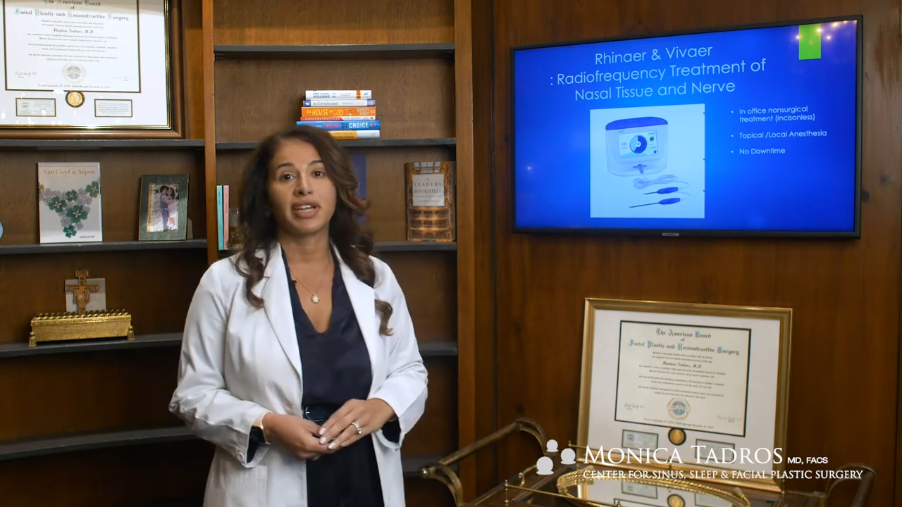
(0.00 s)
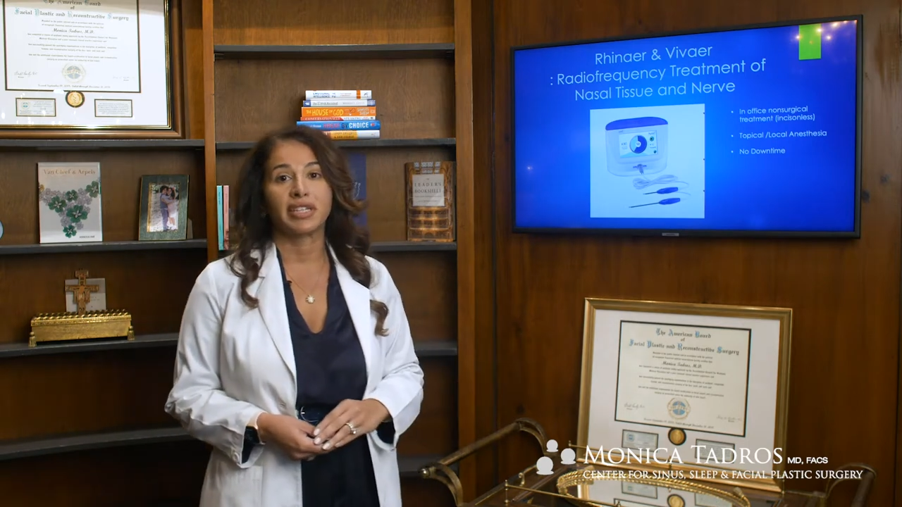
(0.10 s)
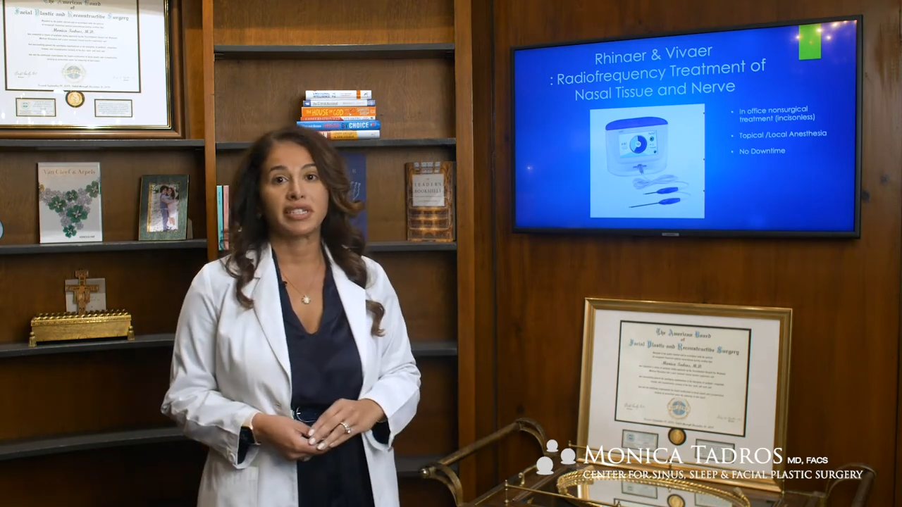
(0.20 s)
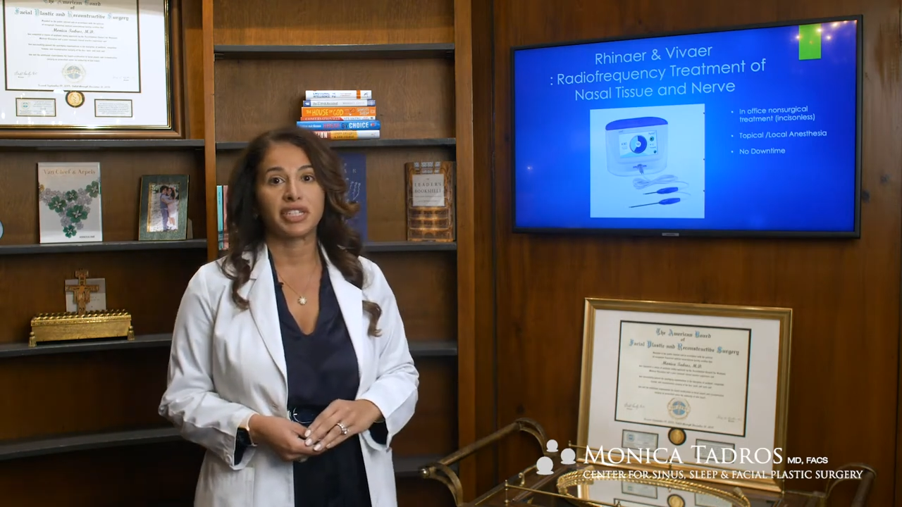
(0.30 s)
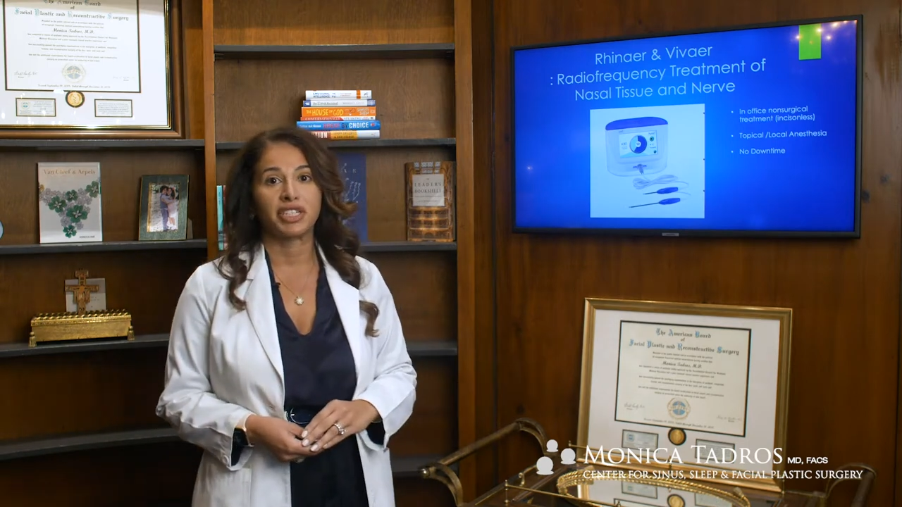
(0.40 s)

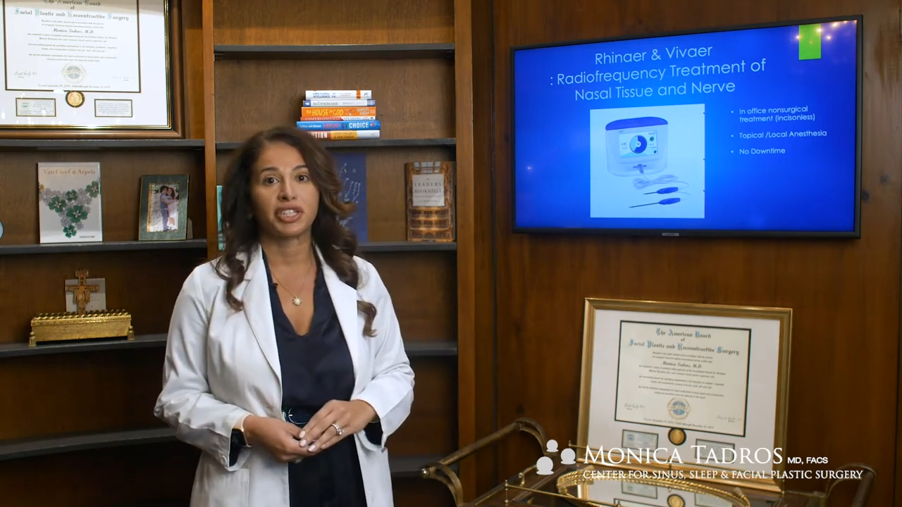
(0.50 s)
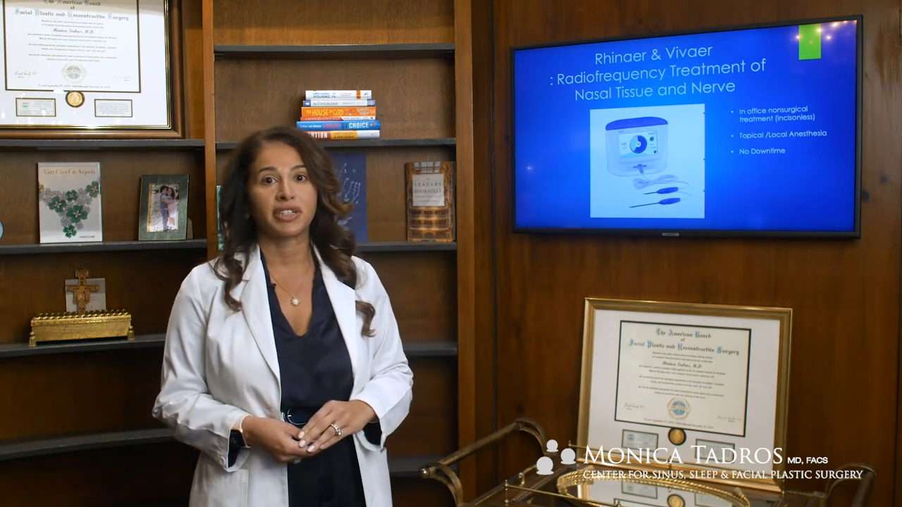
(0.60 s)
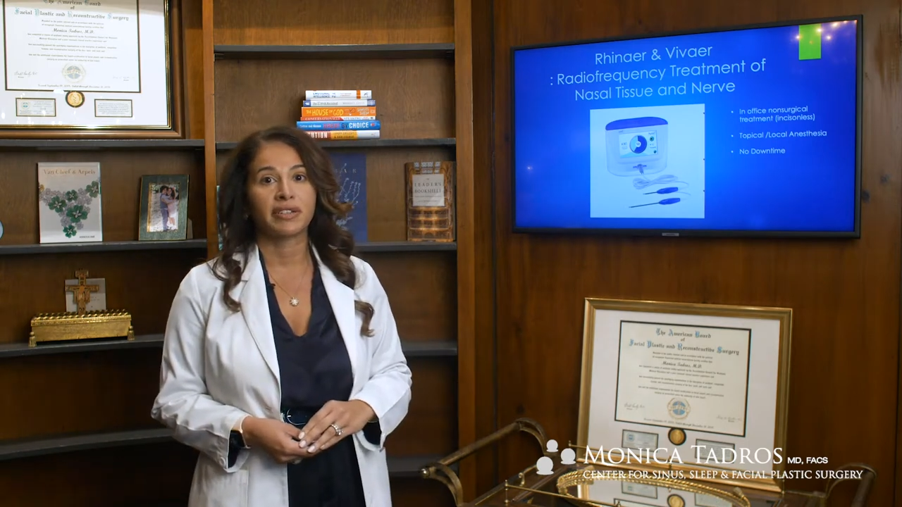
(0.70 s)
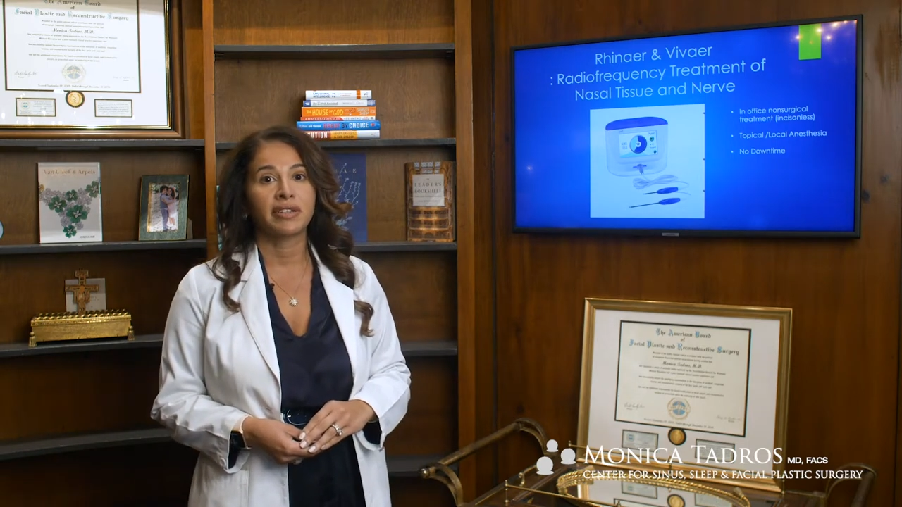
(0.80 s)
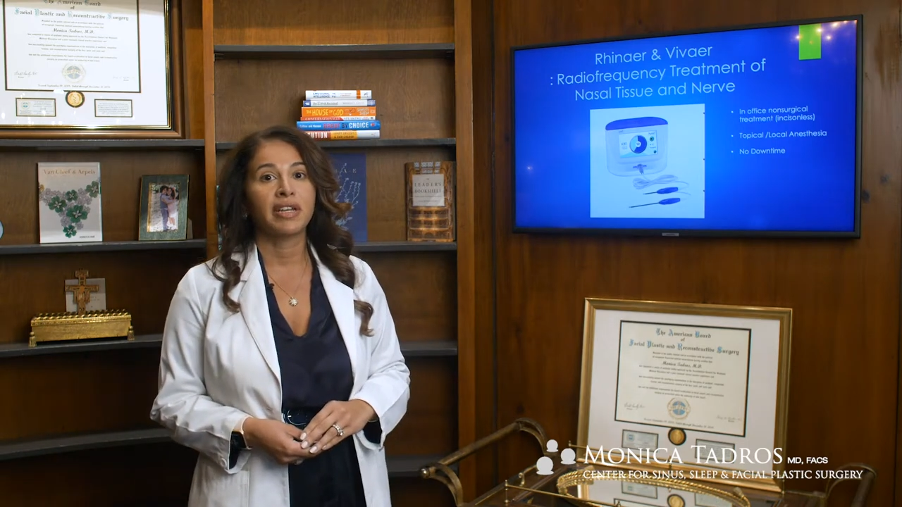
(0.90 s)

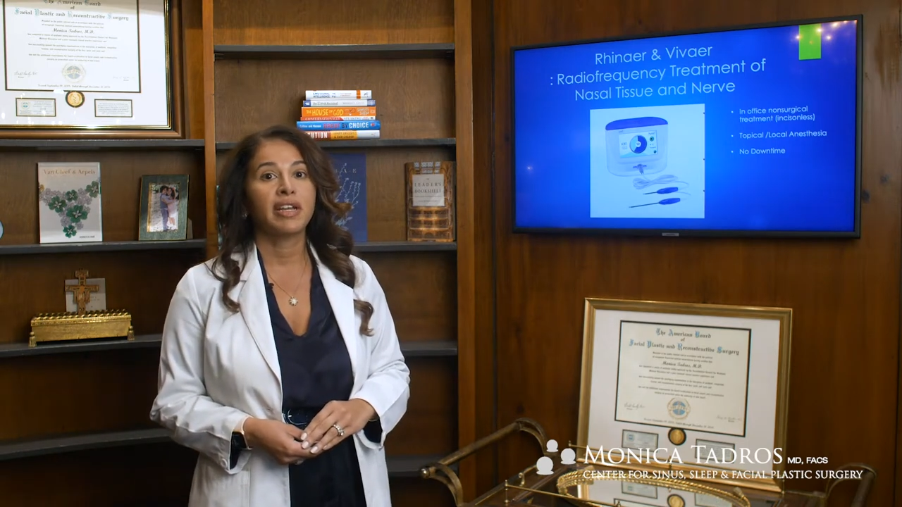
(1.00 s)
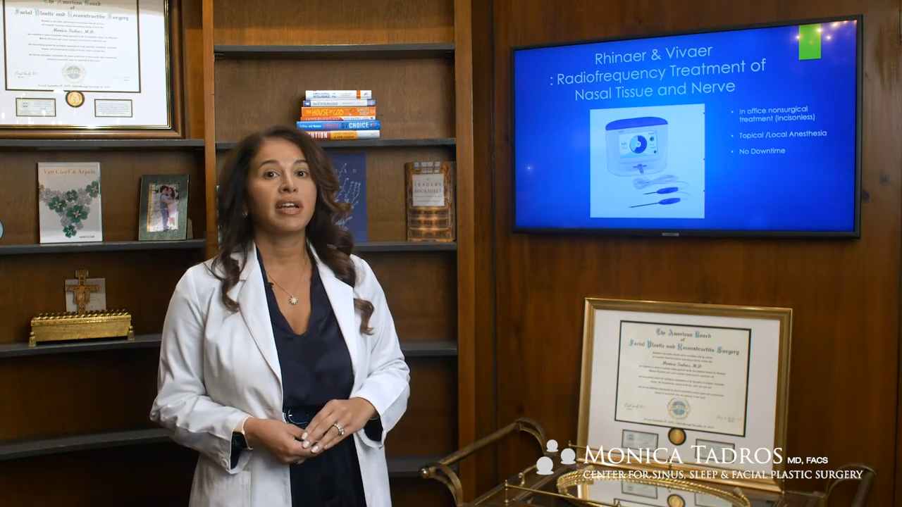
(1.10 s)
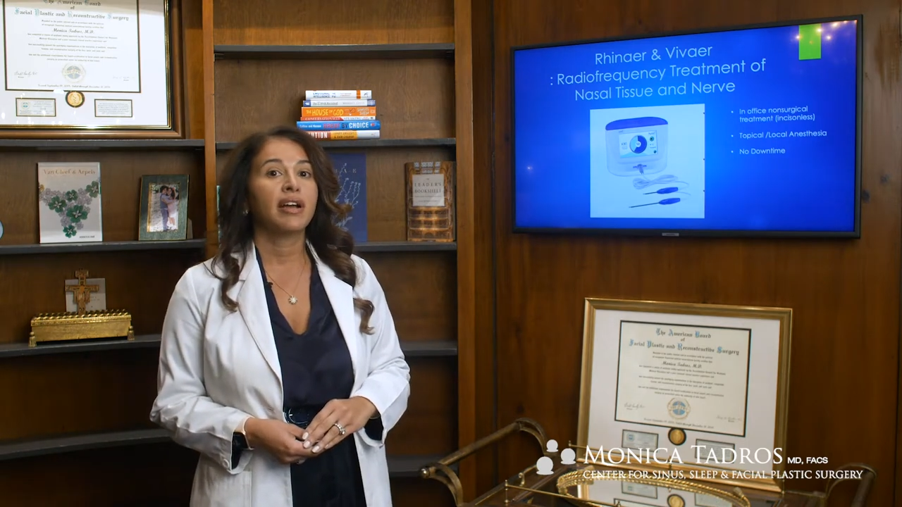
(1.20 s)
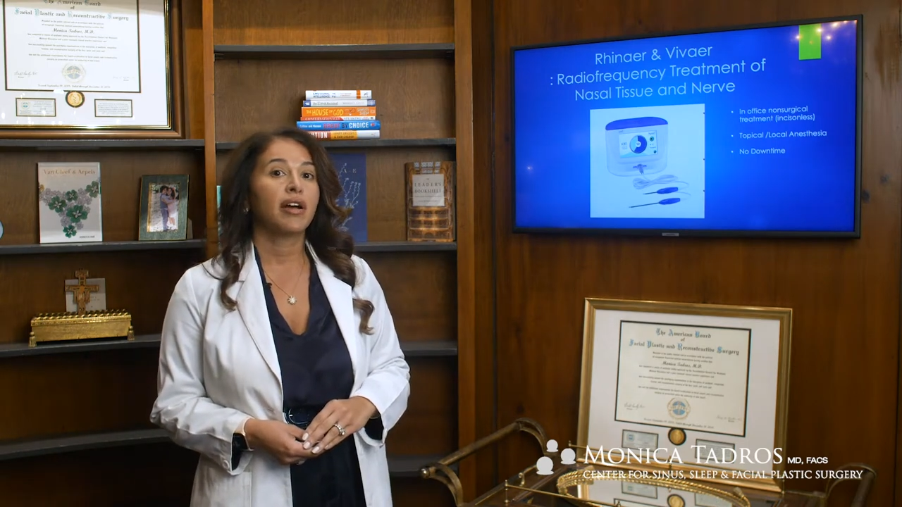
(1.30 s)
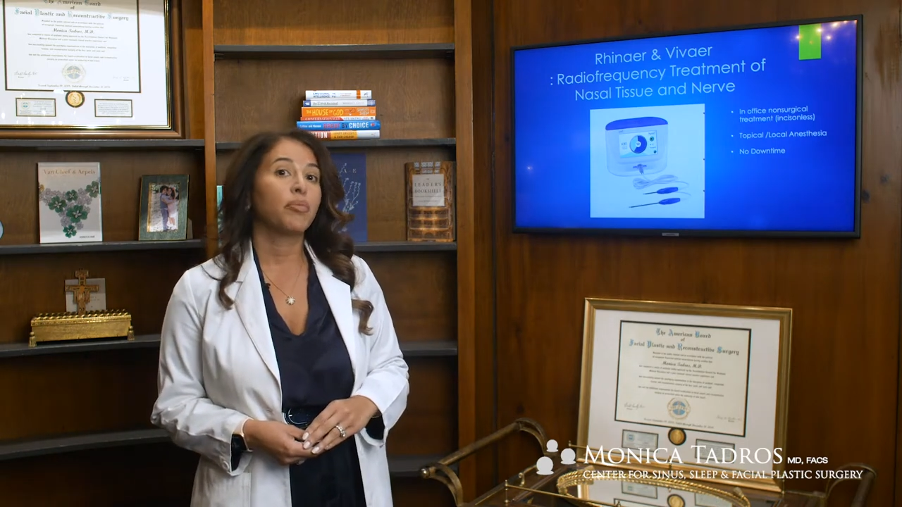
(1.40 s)
anesthesia.
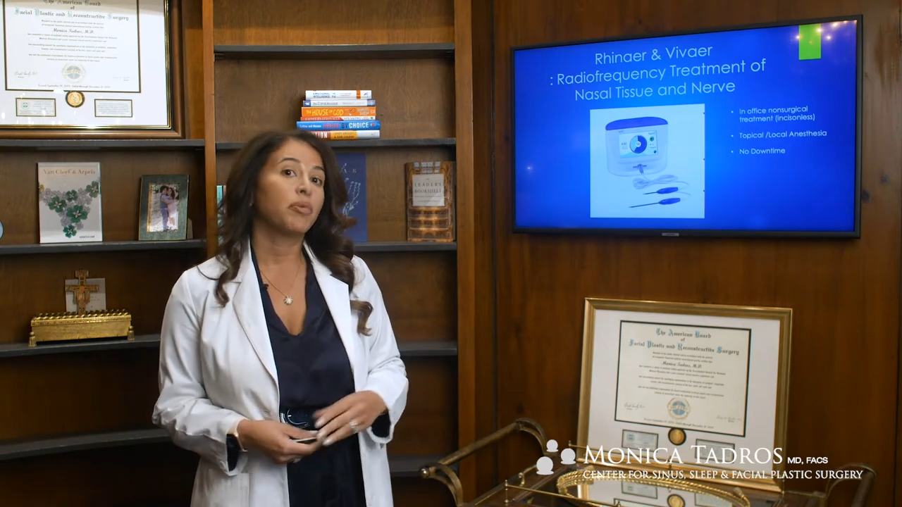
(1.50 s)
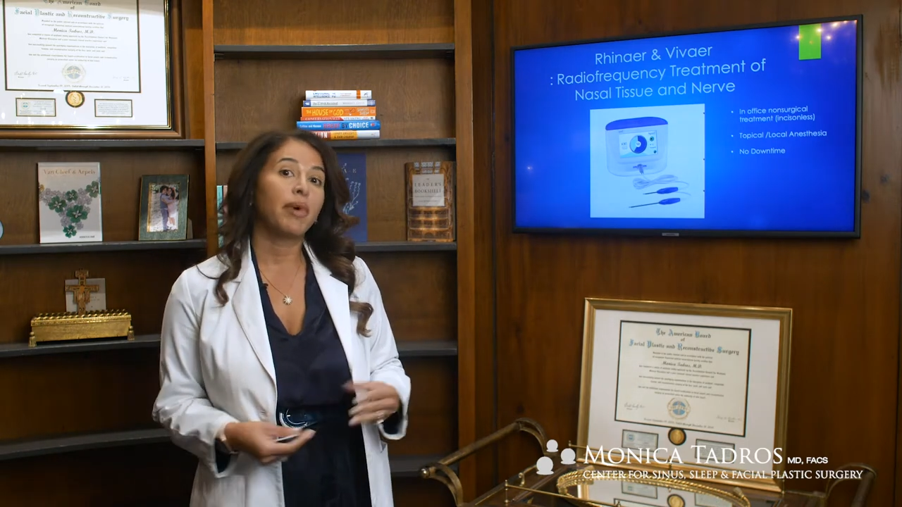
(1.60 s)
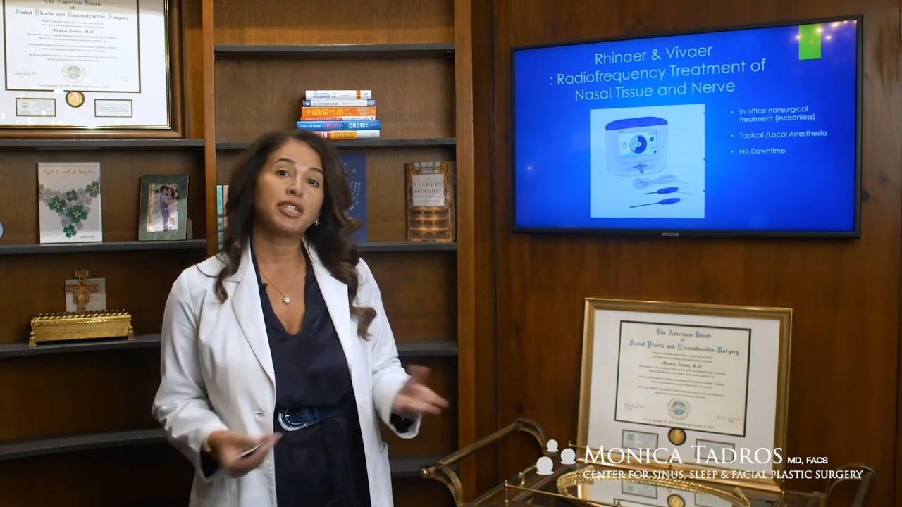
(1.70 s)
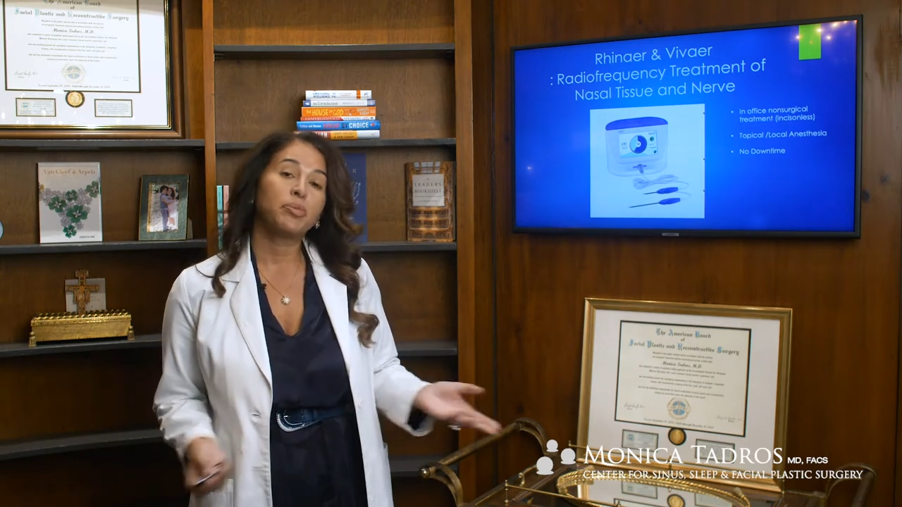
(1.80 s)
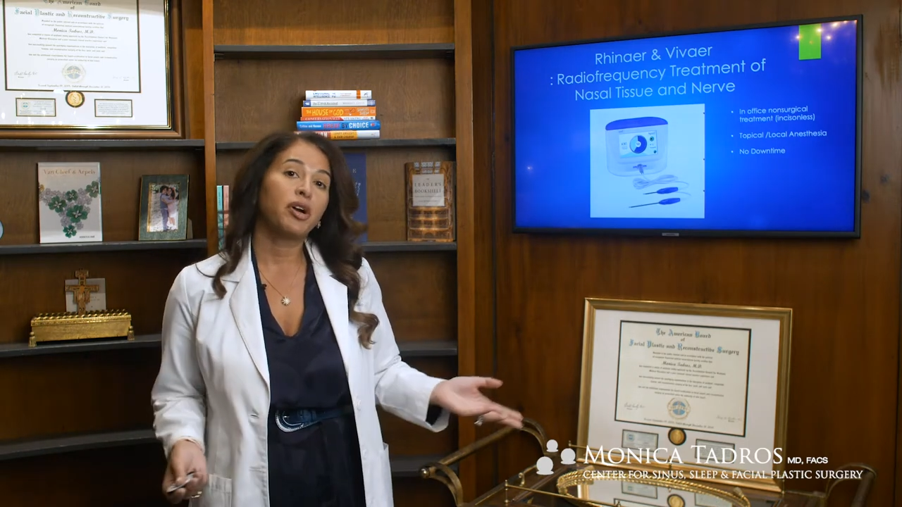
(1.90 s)
Um, the
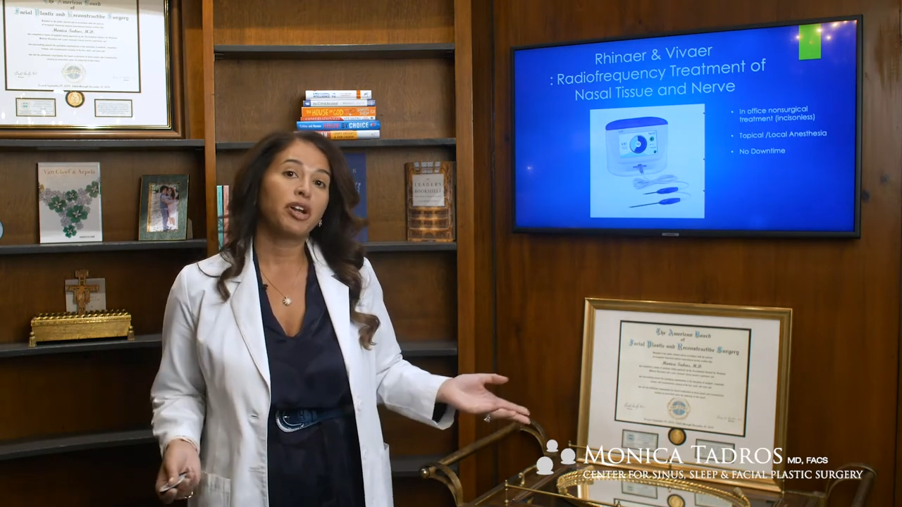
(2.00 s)
best